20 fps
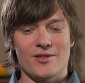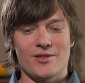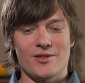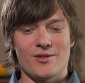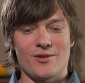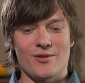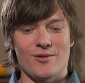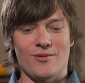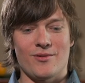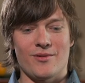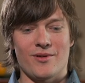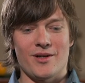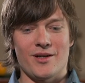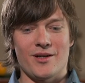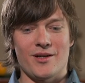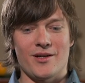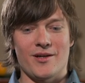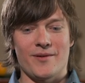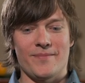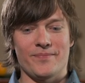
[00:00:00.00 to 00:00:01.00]

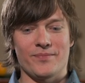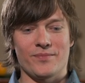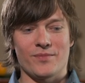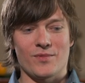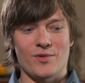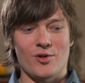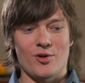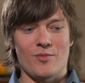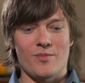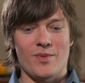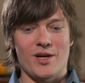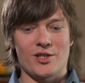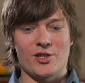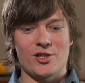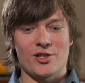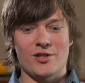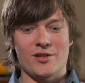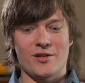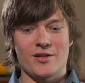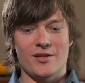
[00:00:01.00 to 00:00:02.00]
so not
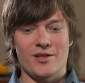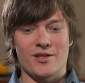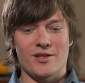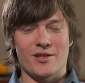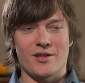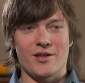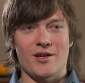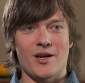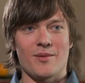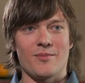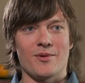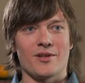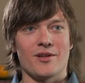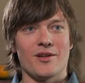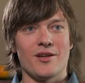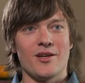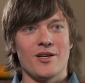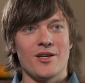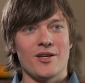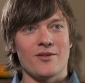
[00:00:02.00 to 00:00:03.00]
much in common
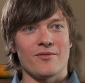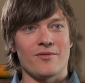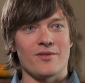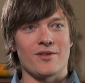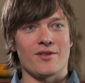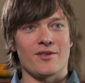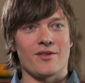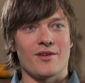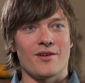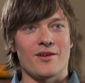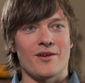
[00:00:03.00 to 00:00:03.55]
with